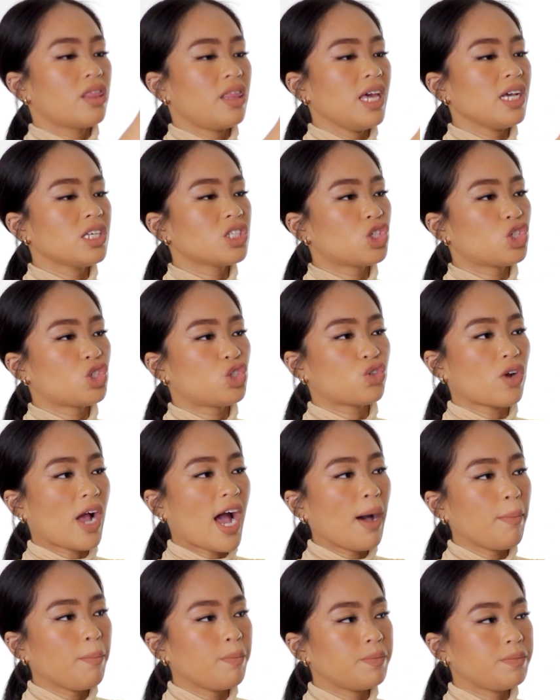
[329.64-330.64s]
fixed
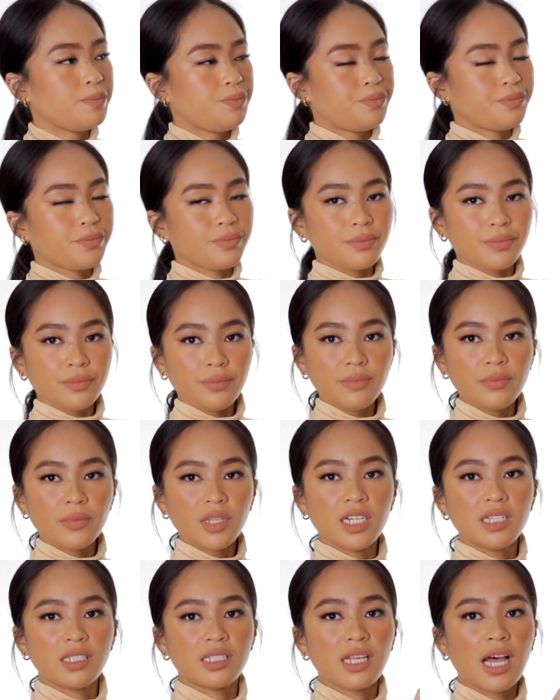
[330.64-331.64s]
strap
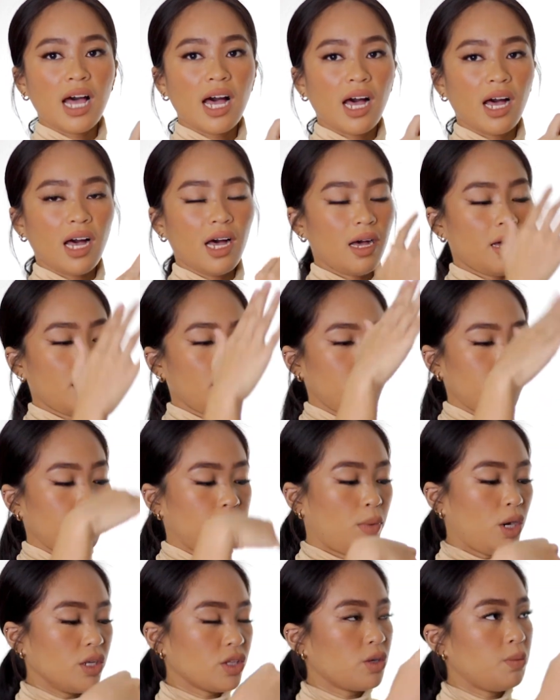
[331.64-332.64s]
sa
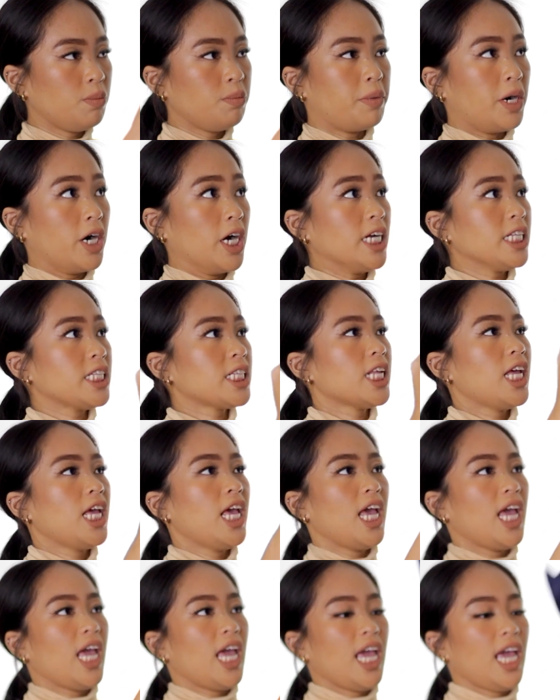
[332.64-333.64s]
bottom part.
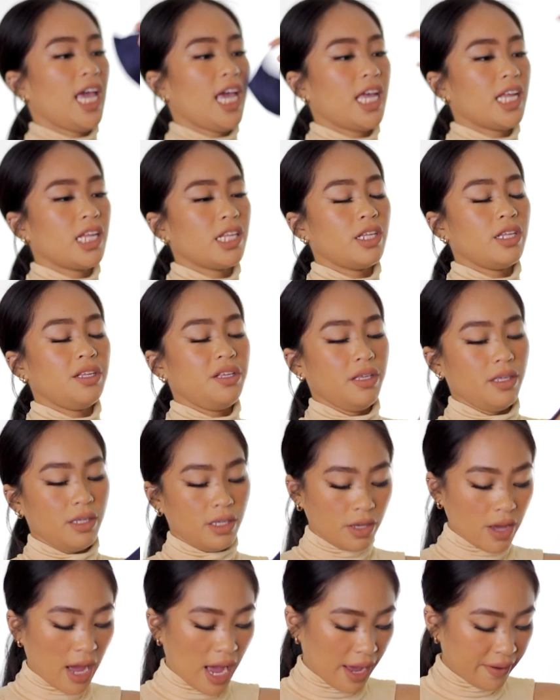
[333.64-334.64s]
And
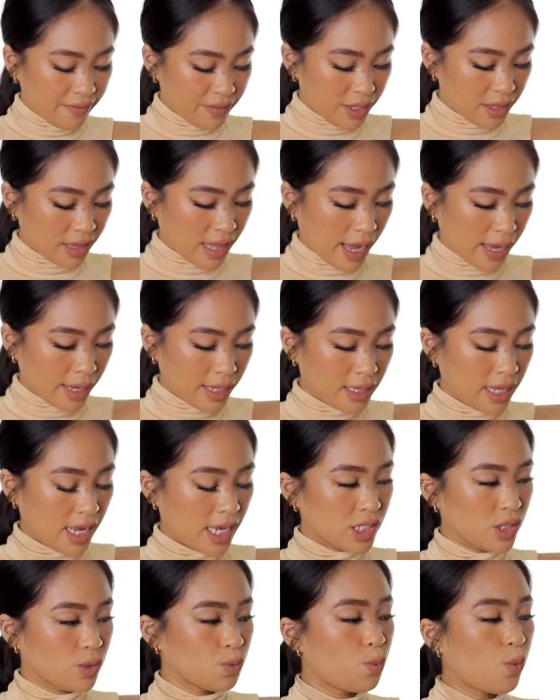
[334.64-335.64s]
you have to tie it
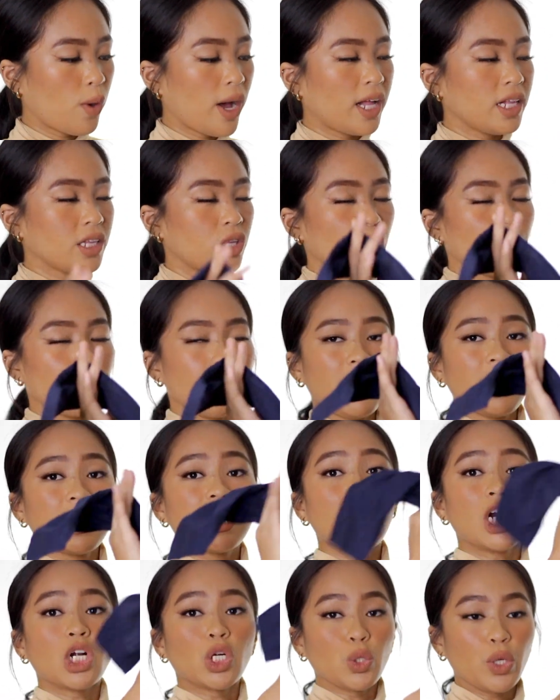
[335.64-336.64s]
as well to
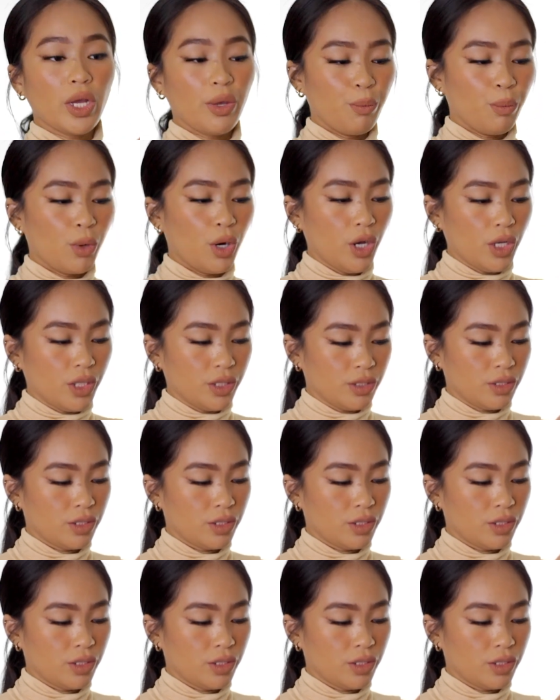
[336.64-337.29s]
make a ribbon.